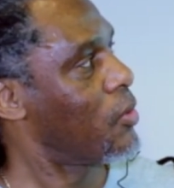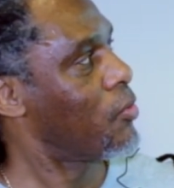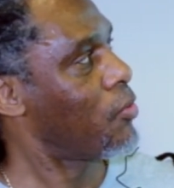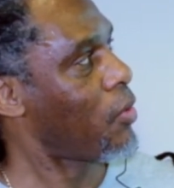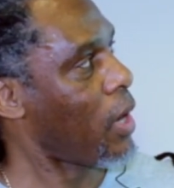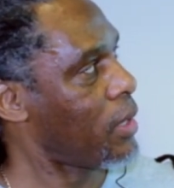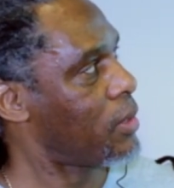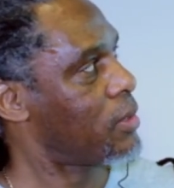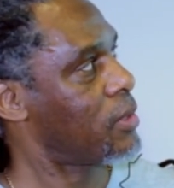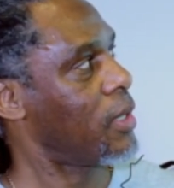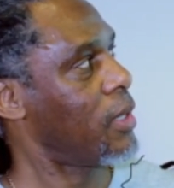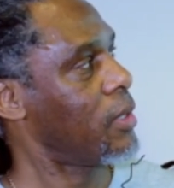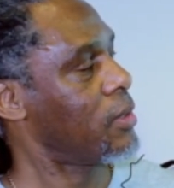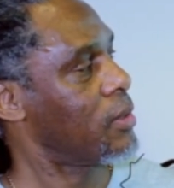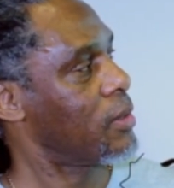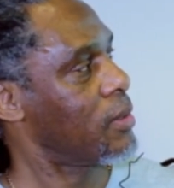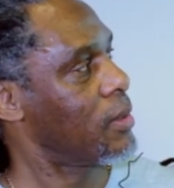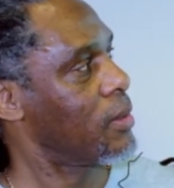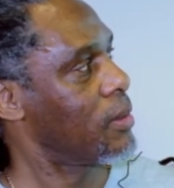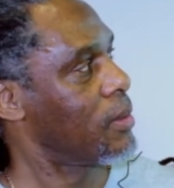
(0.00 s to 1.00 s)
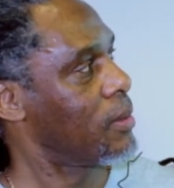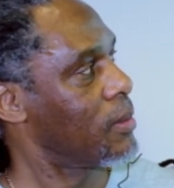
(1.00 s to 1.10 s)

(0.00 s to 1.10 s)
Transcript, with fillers: racist,